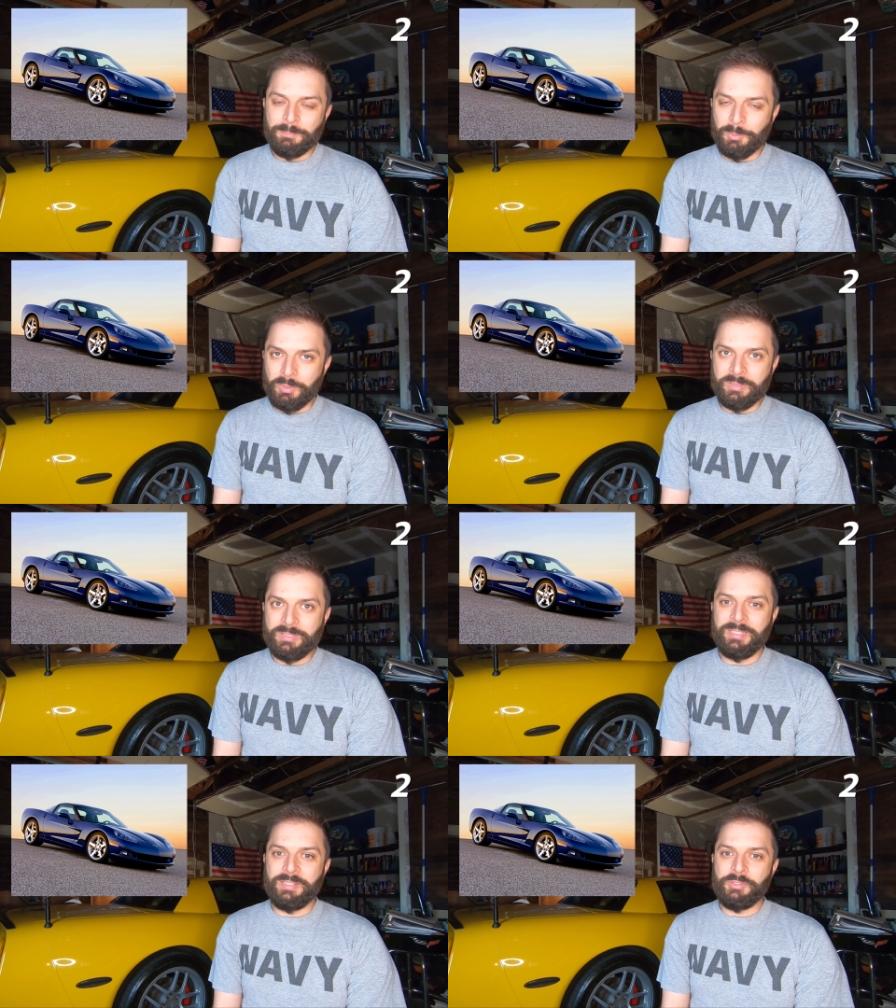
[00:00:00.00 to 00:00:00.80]

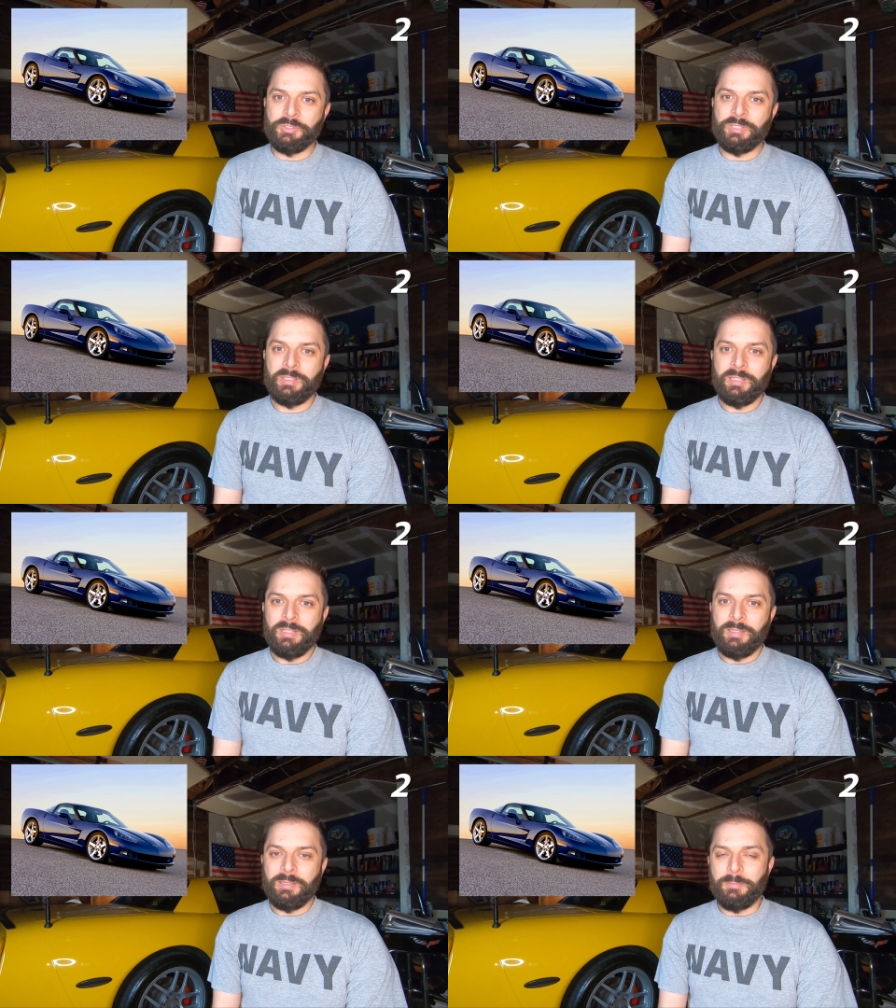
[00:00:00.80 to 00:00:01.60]
bulletins
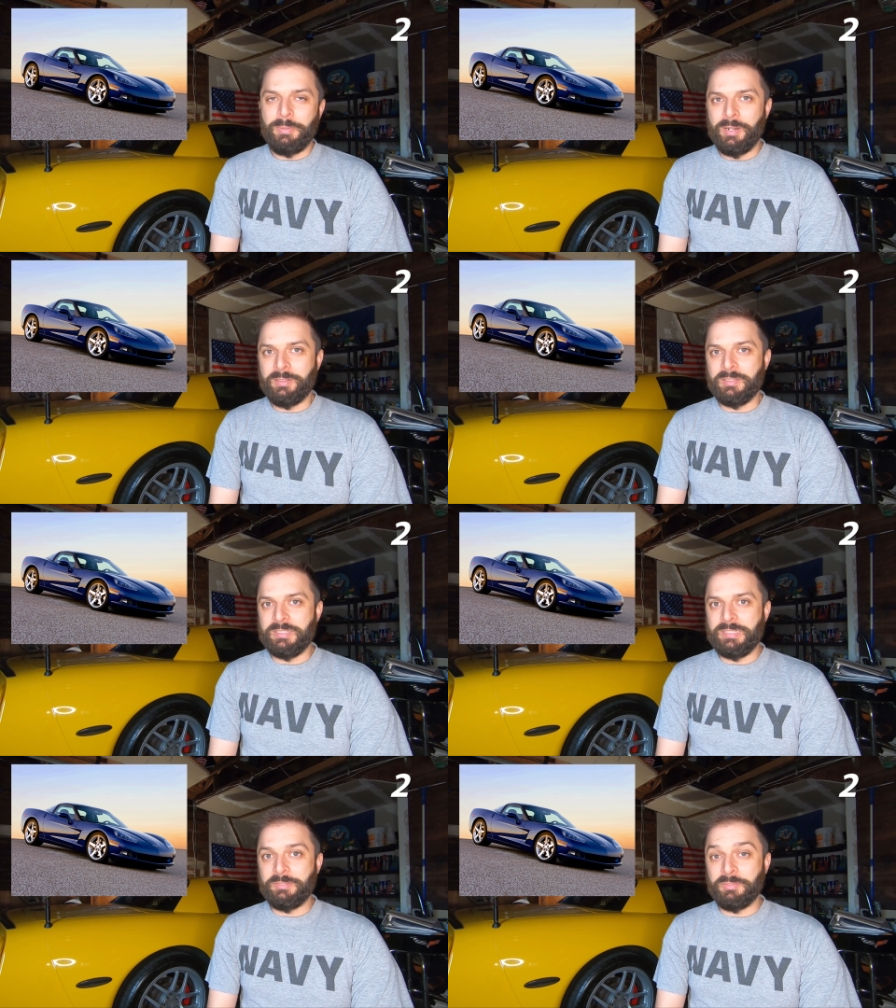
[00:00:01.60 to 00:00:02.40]
compared to the
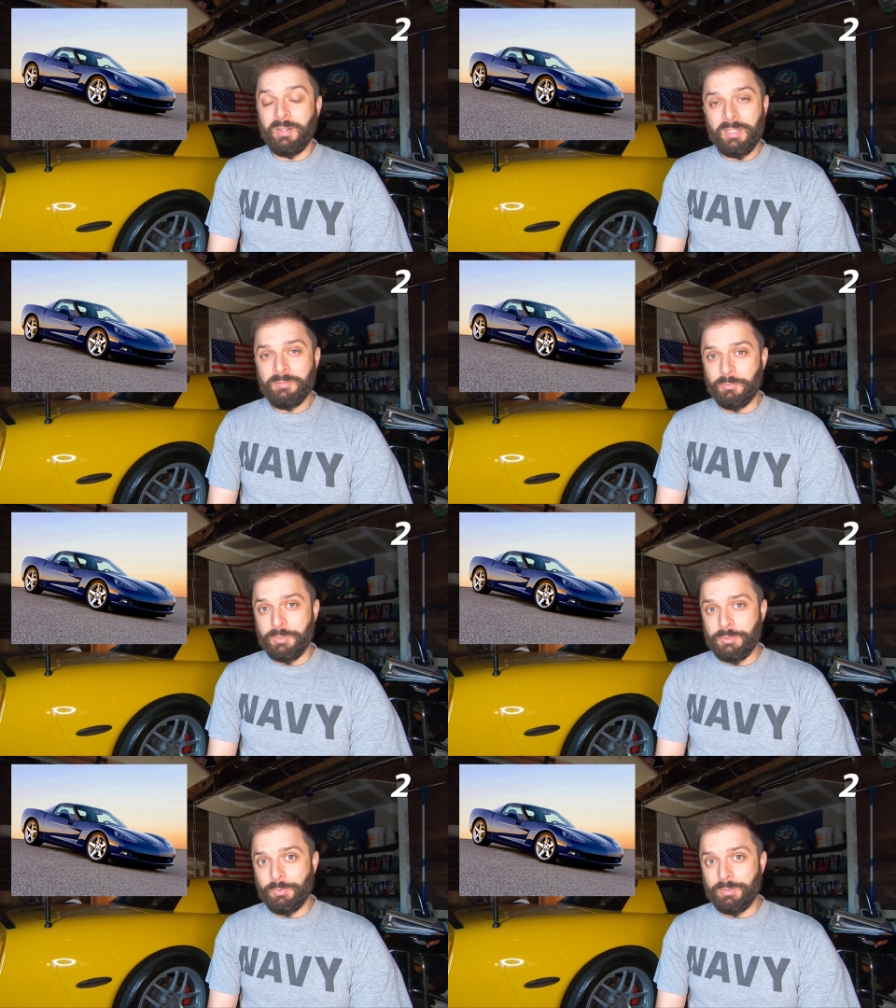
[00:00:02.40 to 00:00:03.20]
C5,
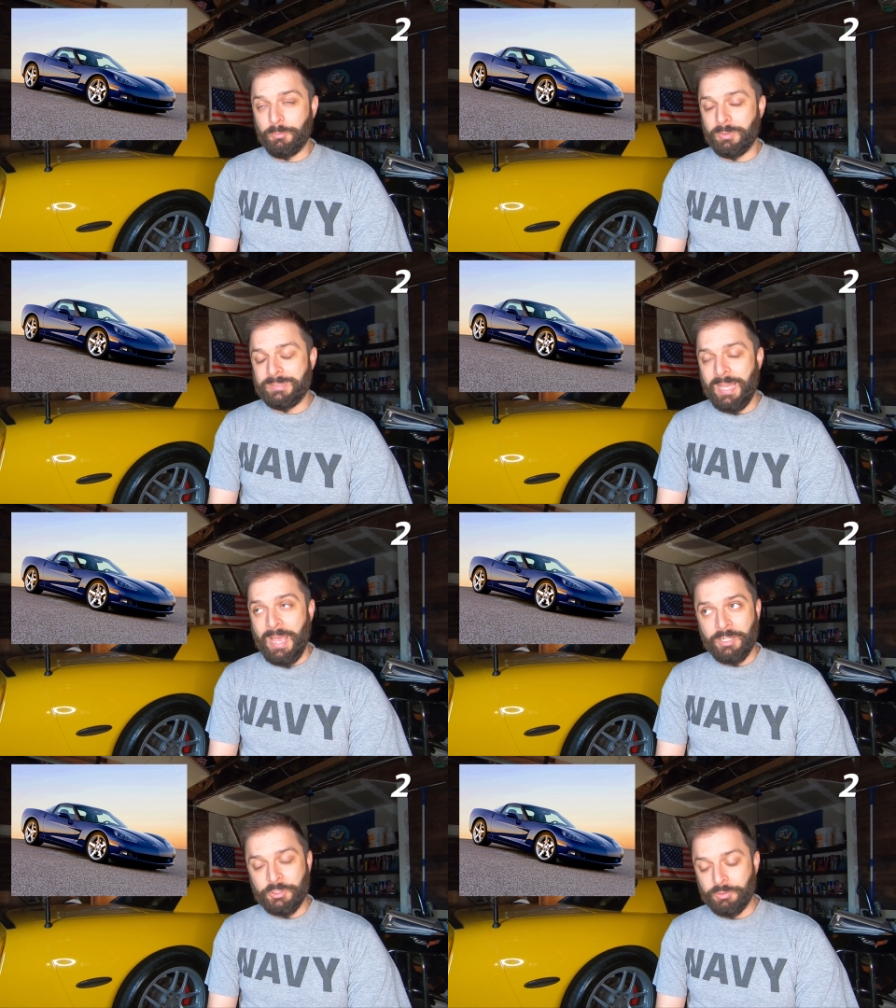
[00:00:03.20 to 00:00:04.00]
which one was
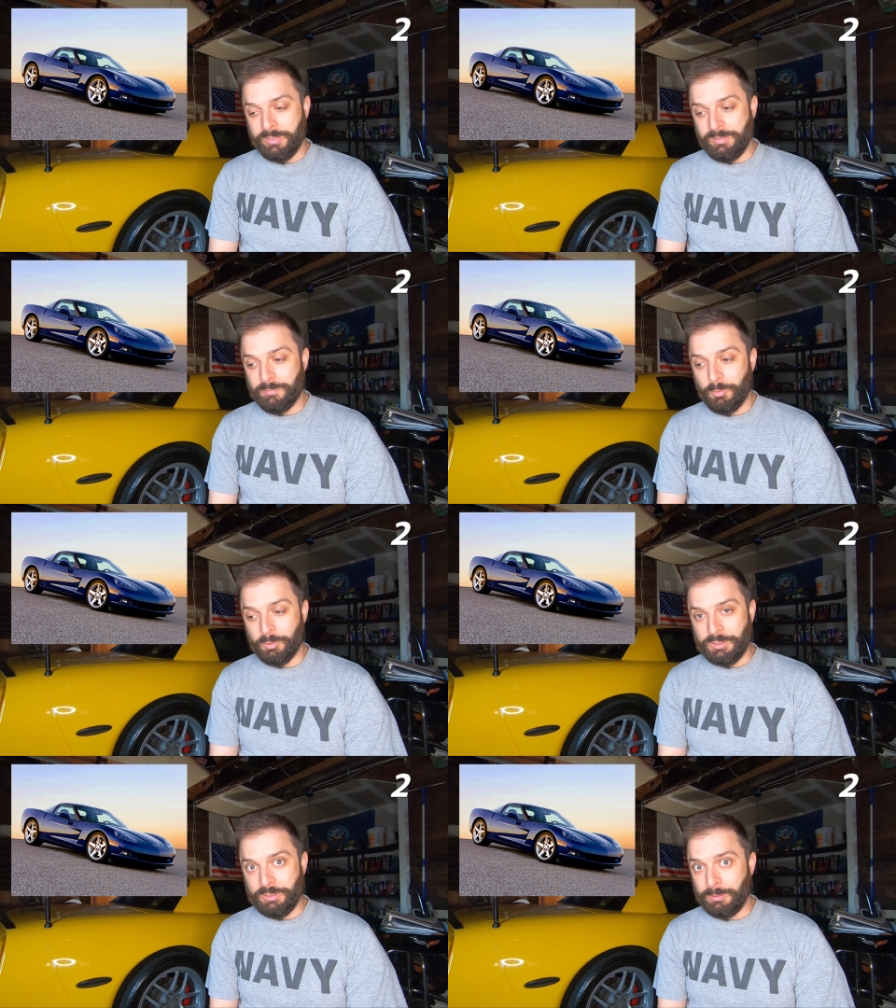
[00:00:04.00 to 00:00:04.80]
actually the
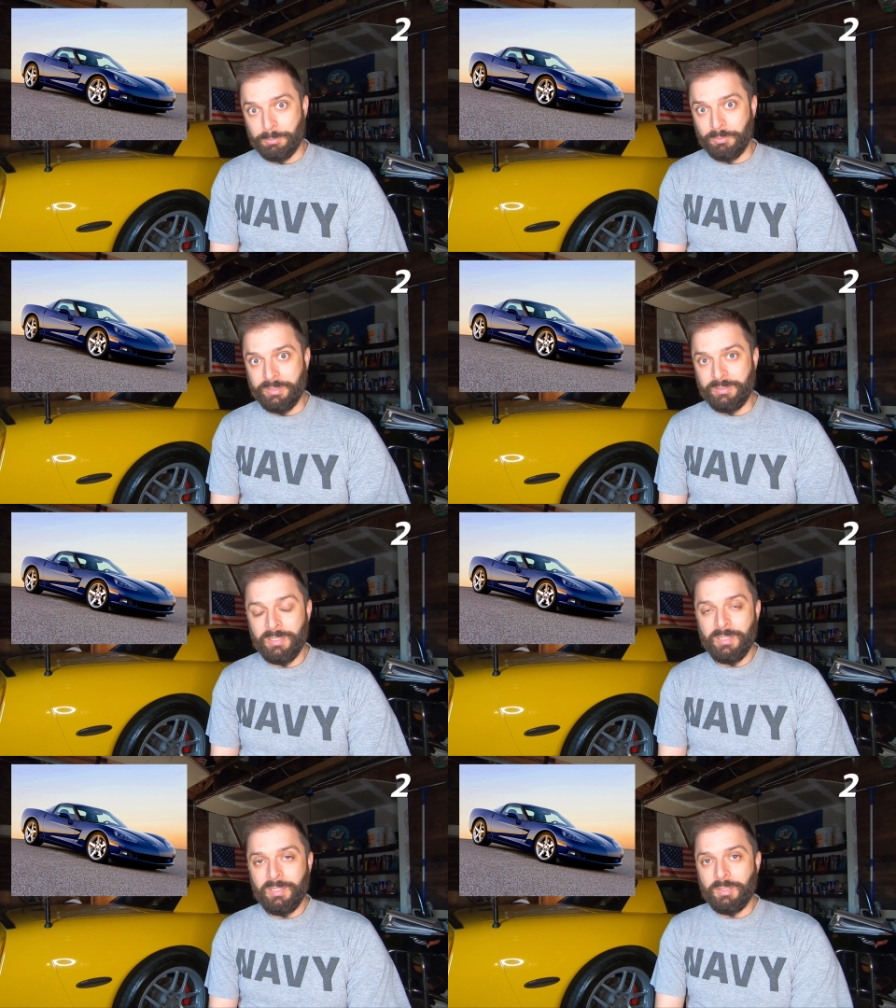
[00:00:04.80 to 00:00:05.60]
more slippery
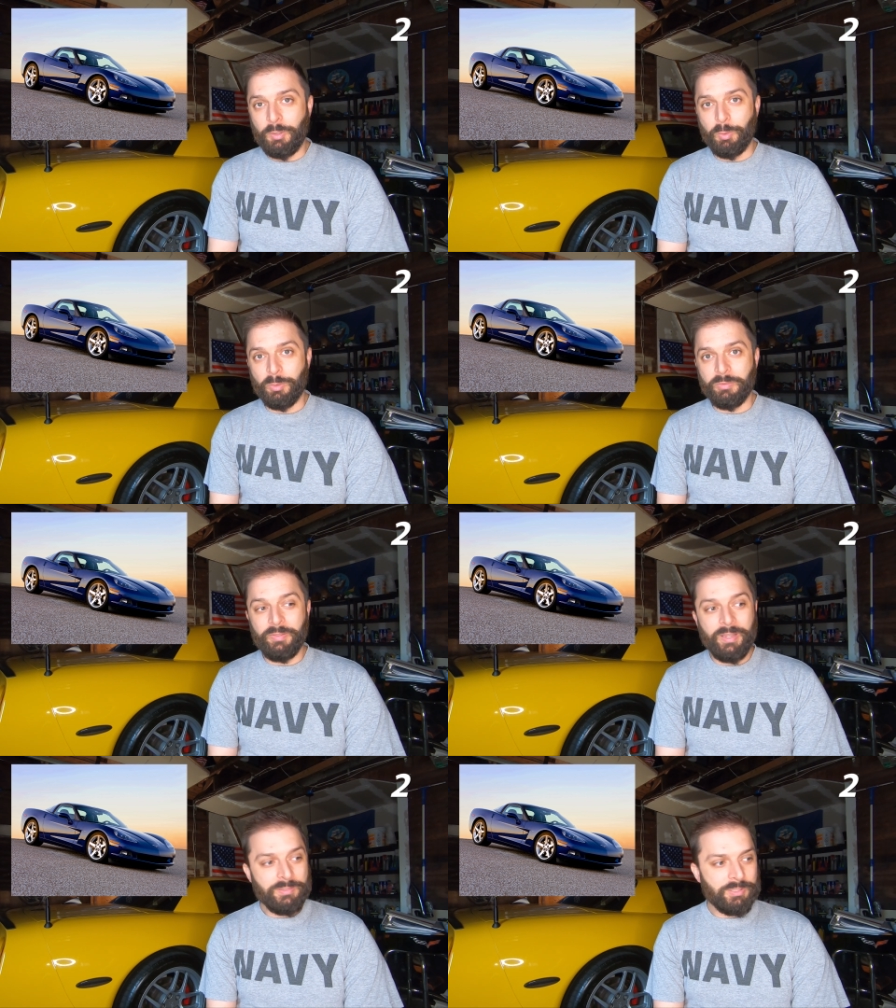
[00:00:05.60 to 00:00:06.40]

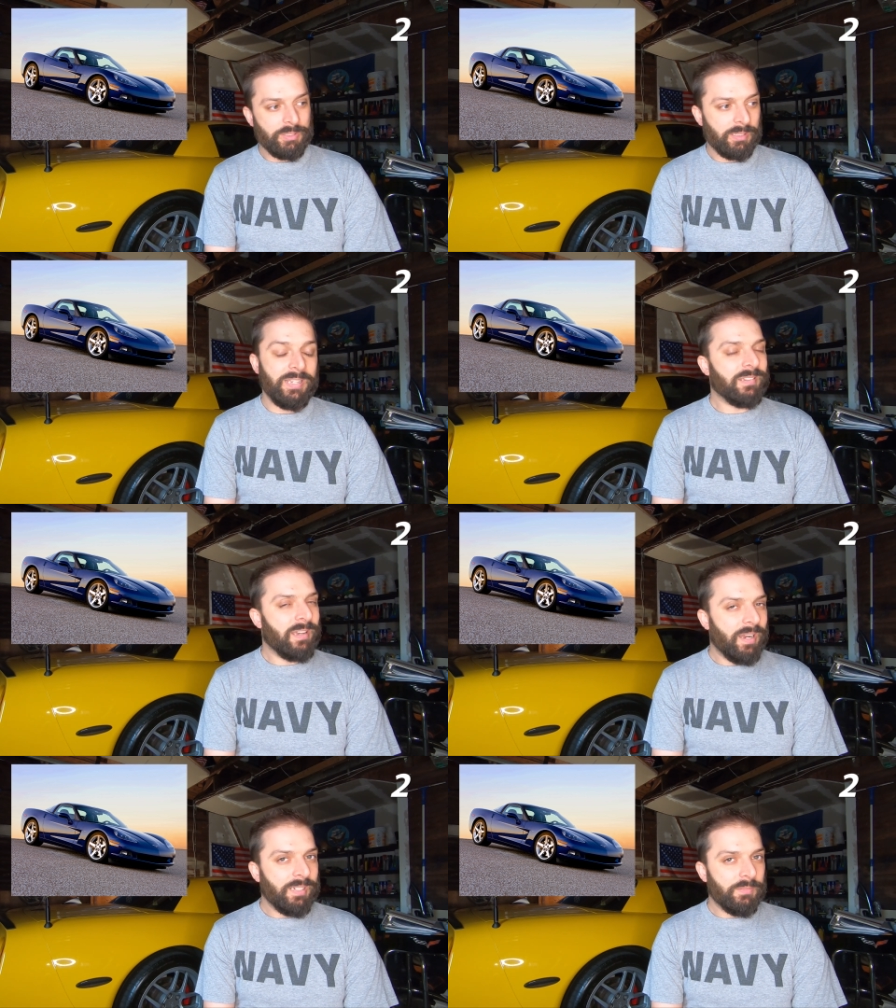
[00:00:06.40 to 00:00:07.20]
Corvette. It
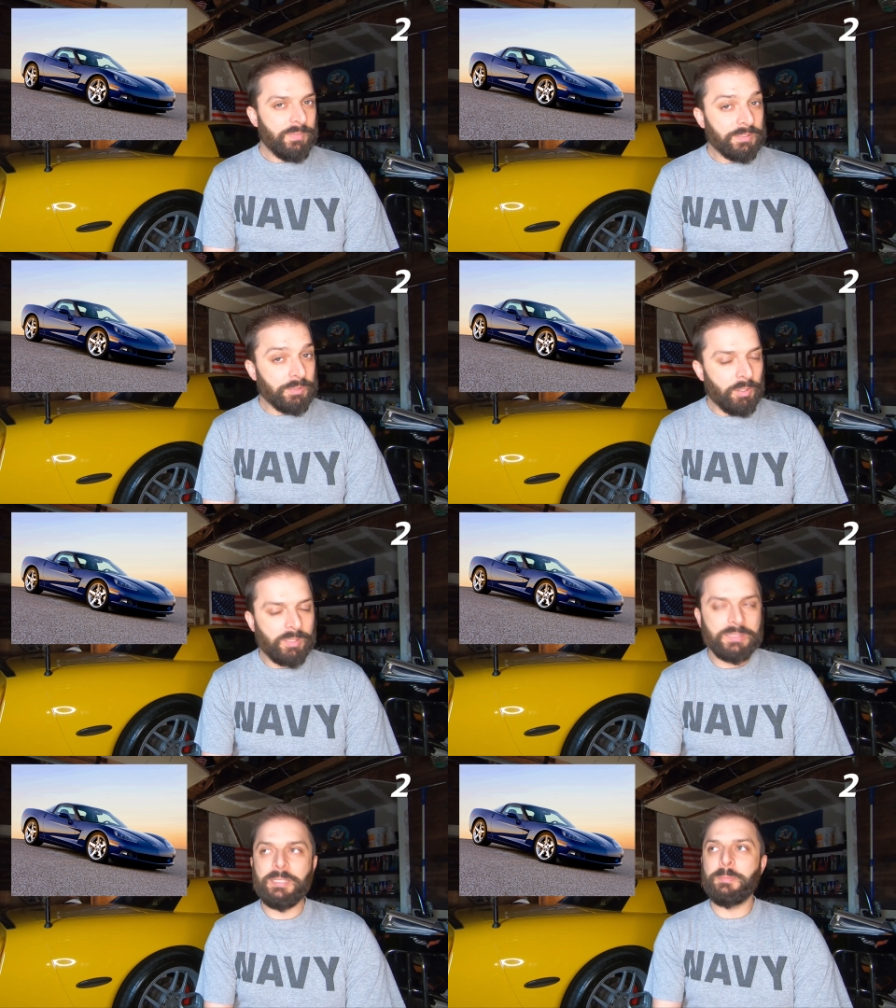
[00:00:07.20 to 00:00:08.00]
kind of, is a
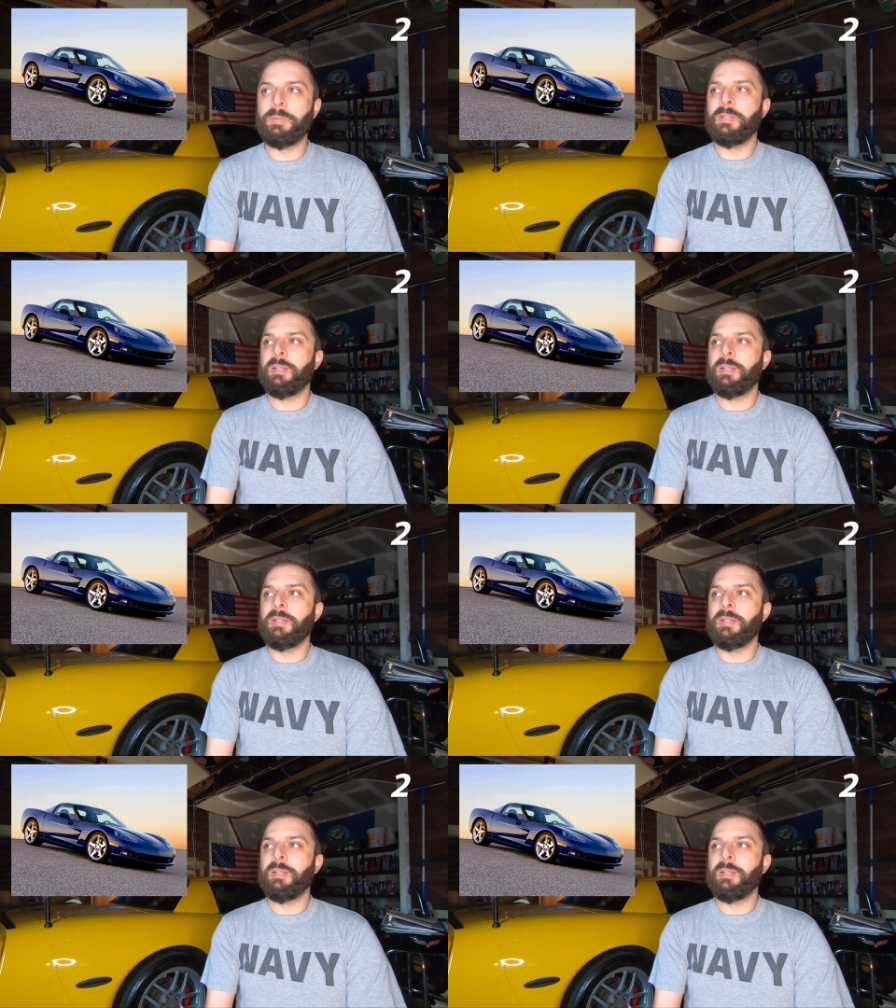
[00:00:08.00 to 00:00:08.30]
toss up.